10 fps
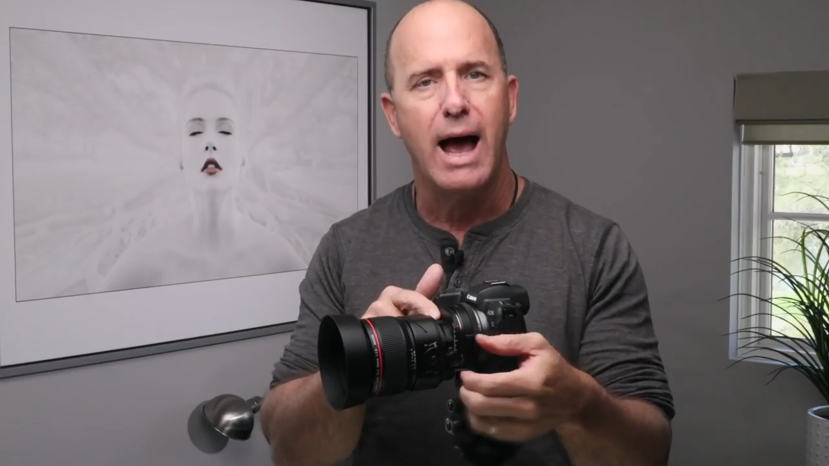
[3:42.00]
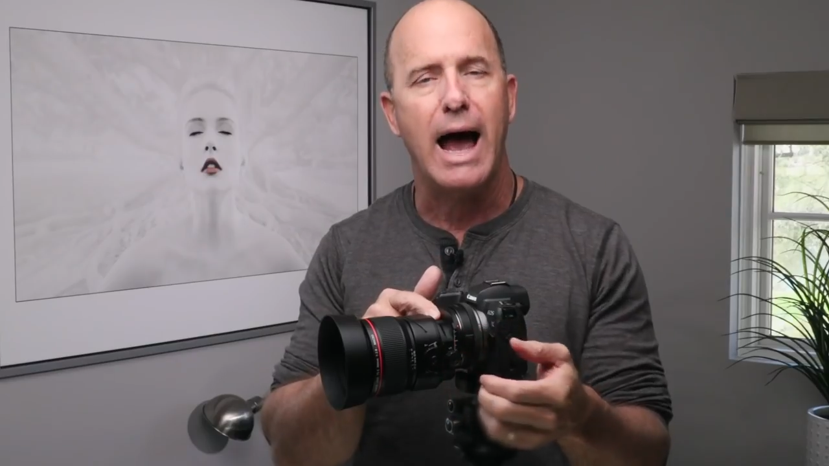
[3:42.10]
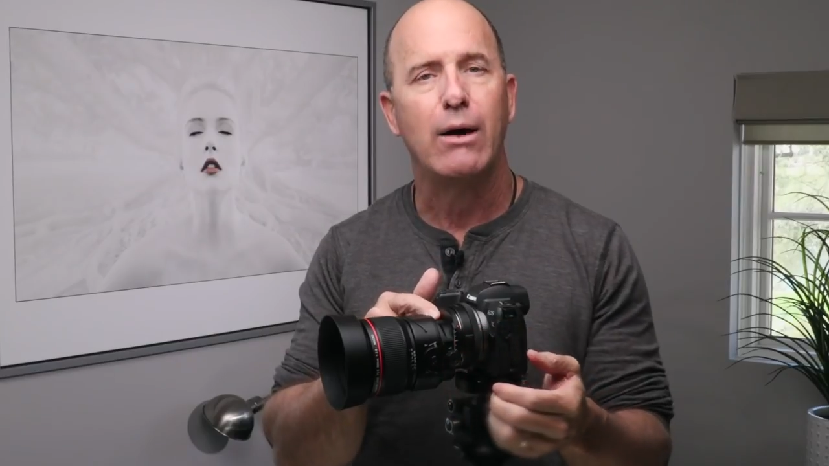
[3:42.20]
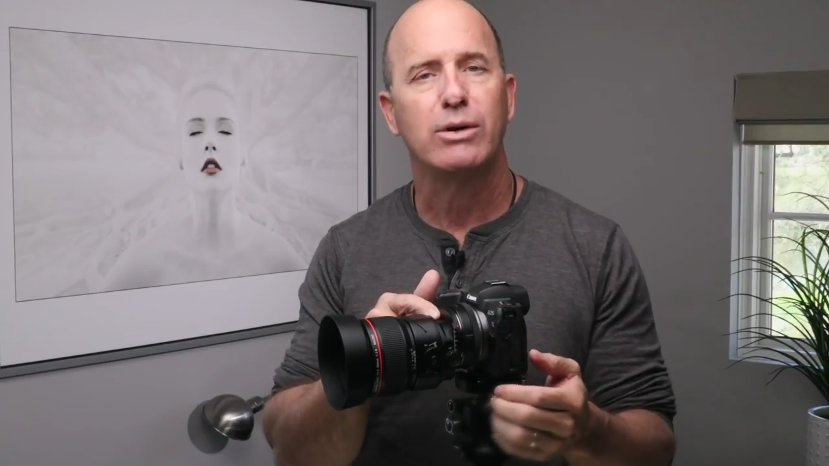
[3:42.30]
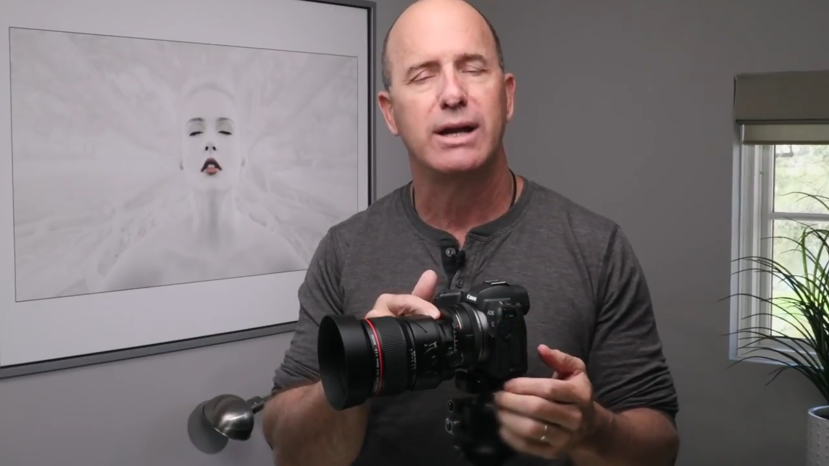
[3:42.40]

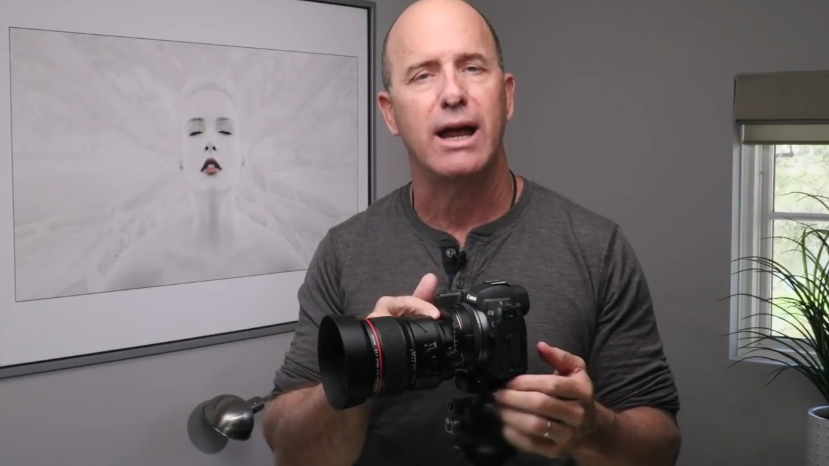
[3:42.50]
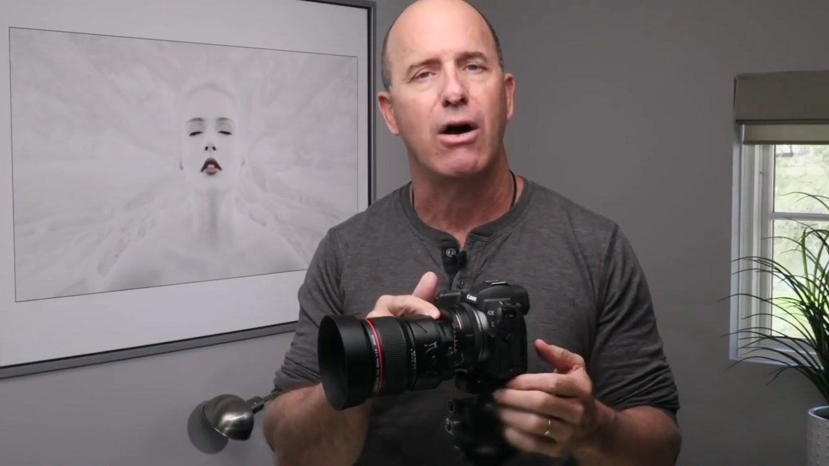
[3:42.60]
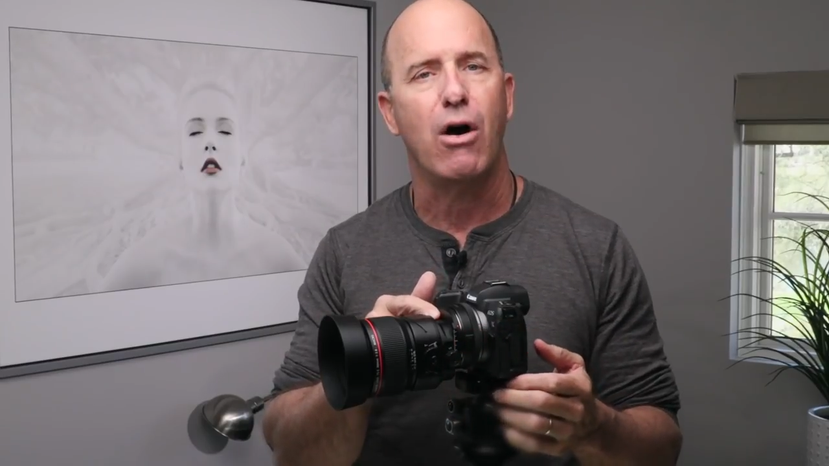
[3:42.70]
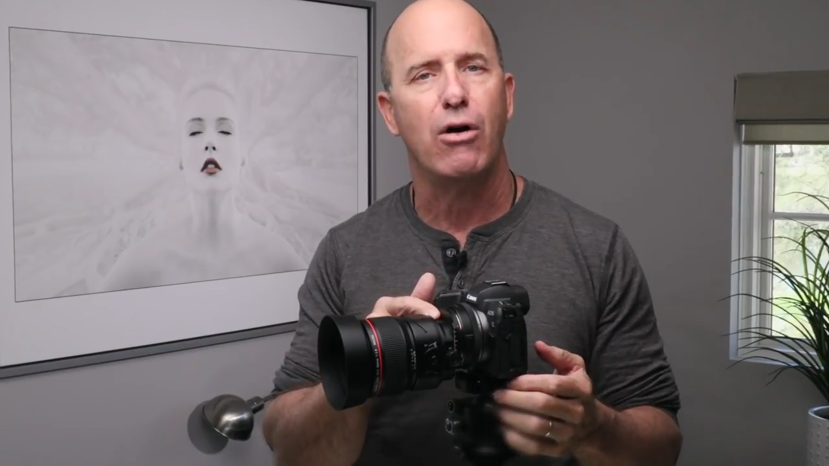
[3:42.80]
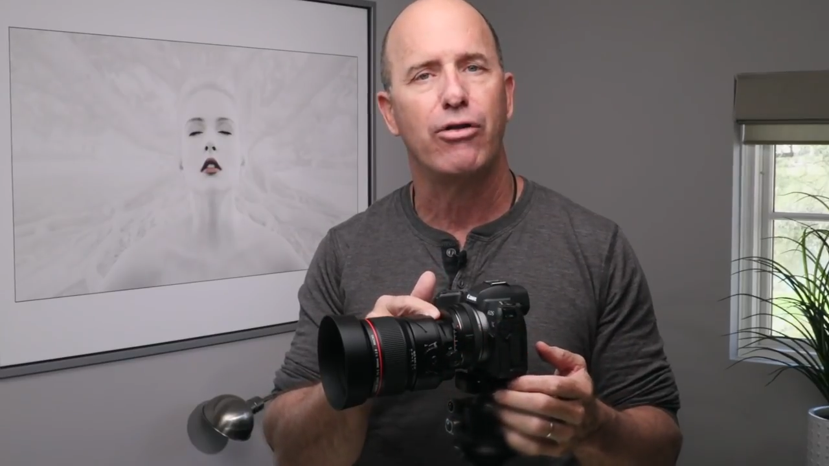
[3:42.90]
I will
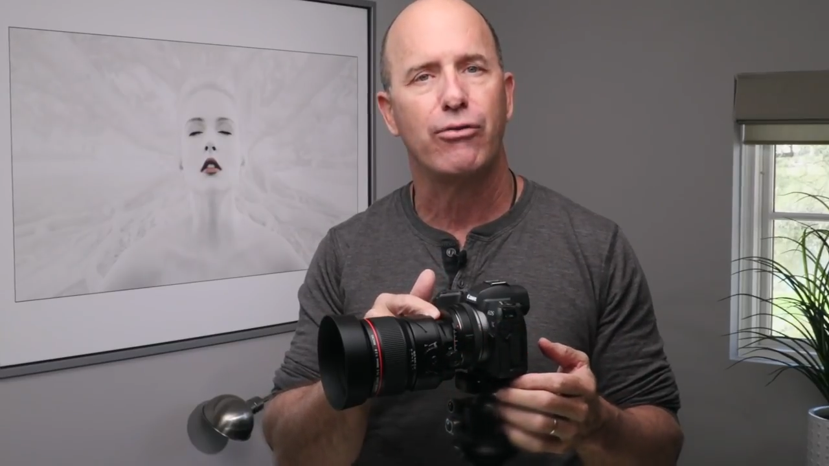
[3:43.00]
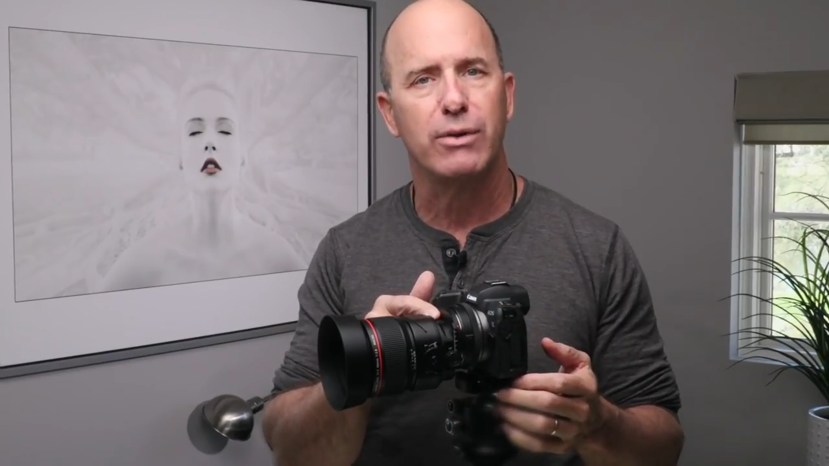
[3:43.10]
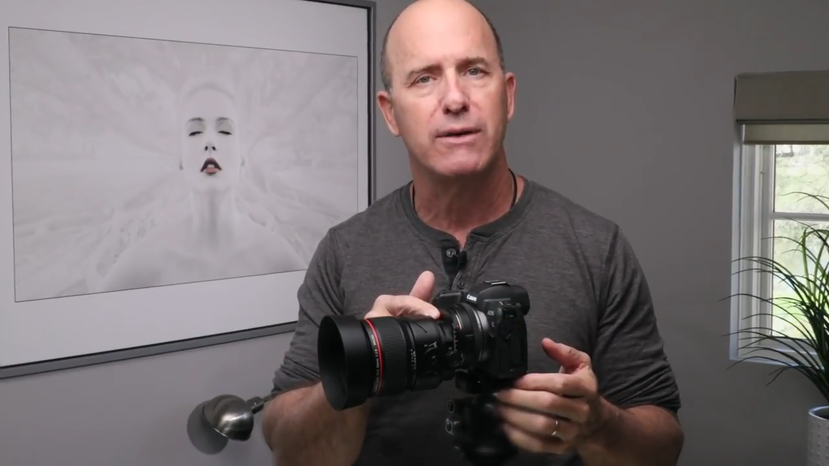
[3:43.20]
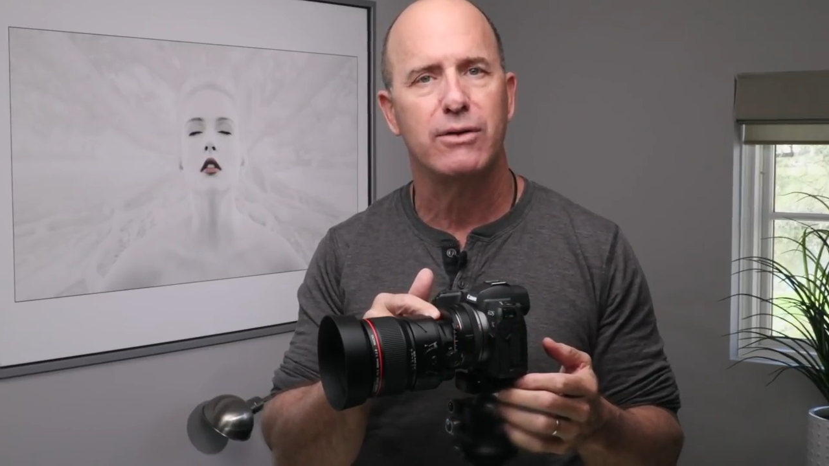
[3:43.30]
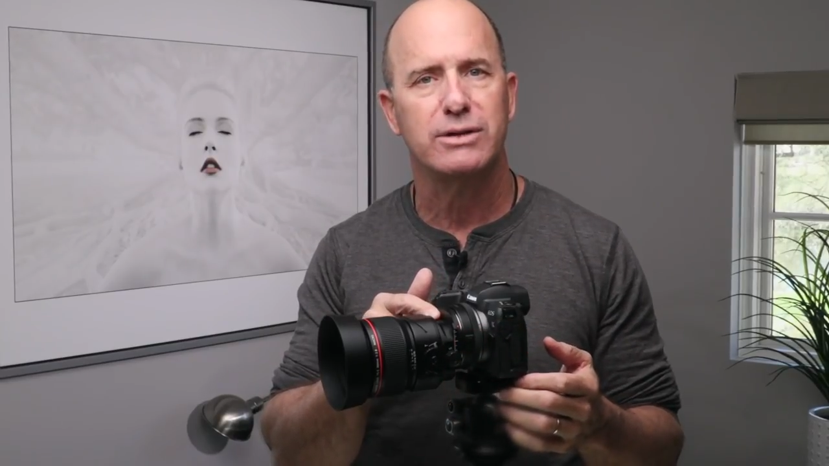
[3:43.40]
take all
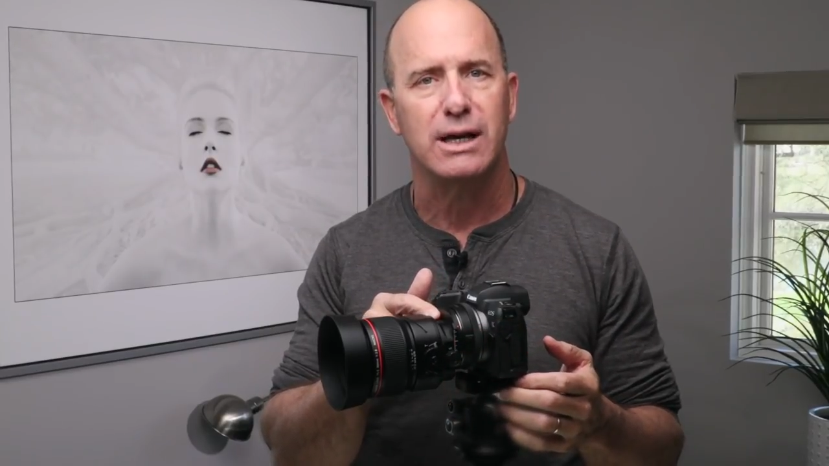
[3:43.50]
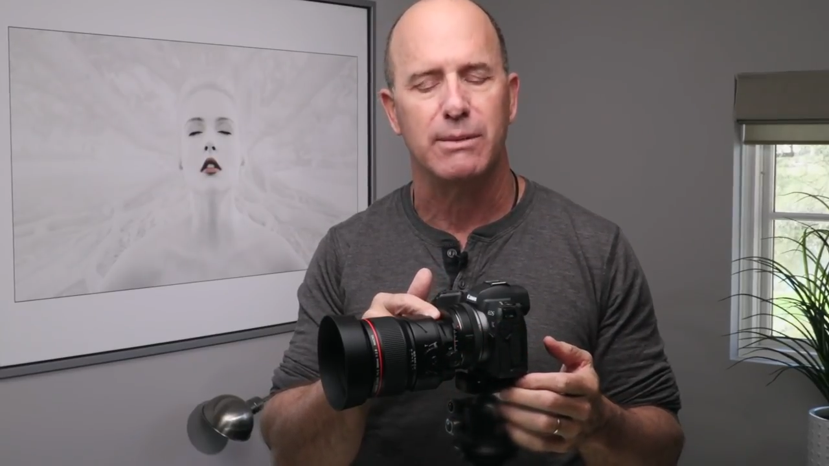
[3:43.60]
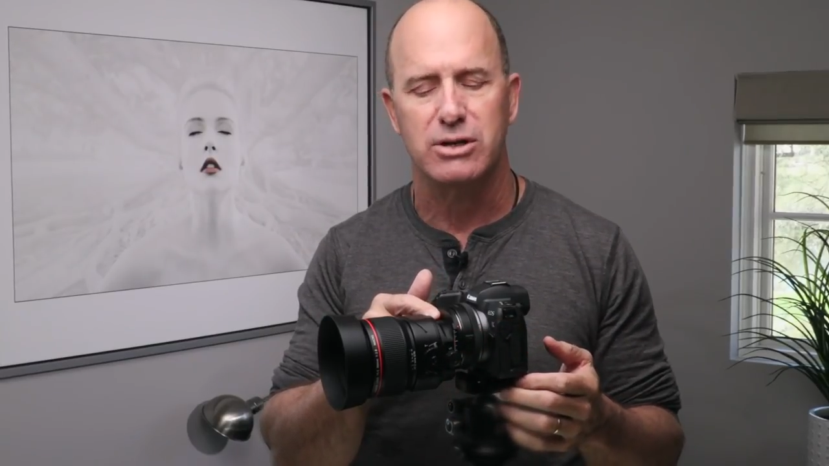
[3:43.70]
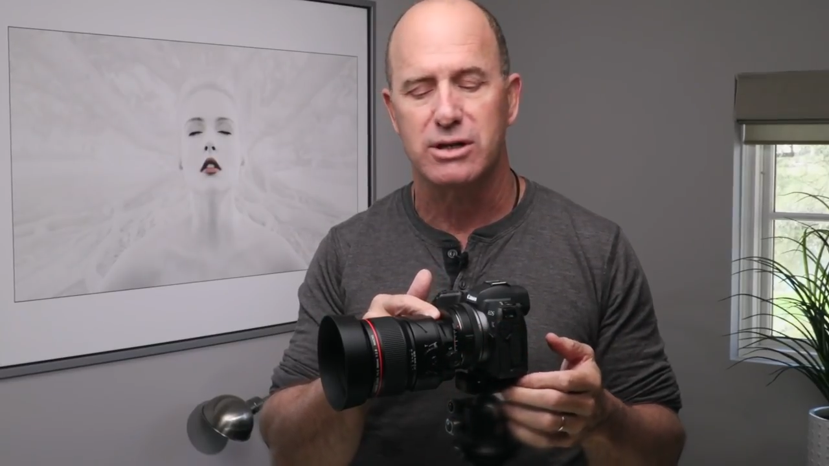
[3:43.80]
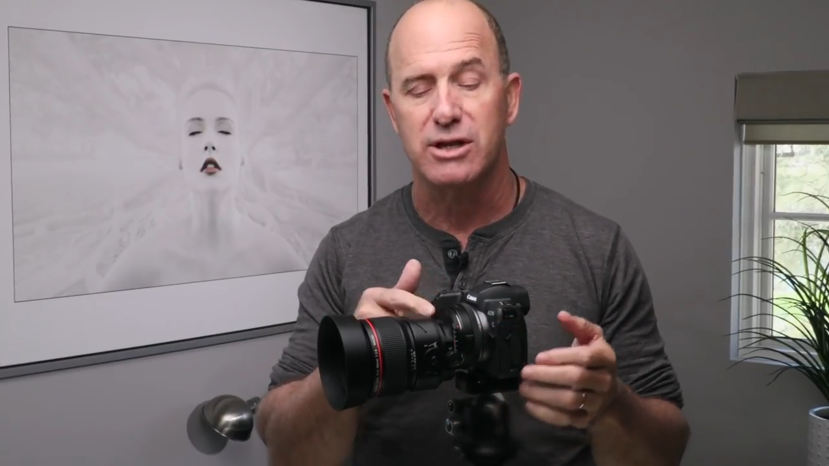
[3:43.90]
three of those
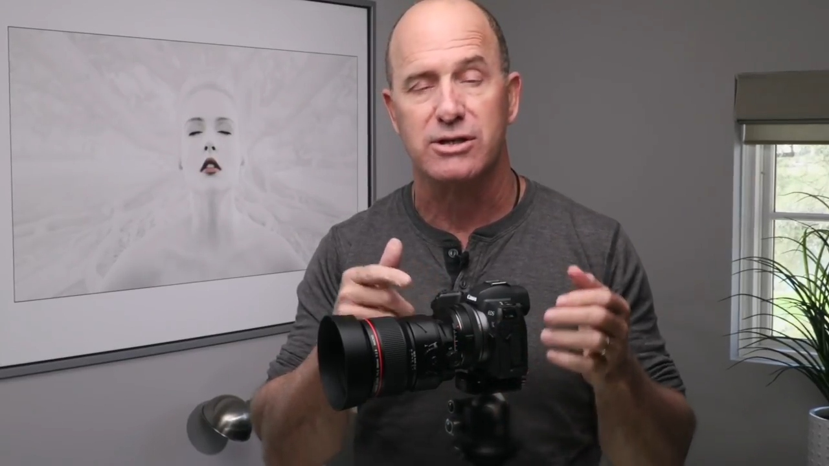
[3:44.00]
images.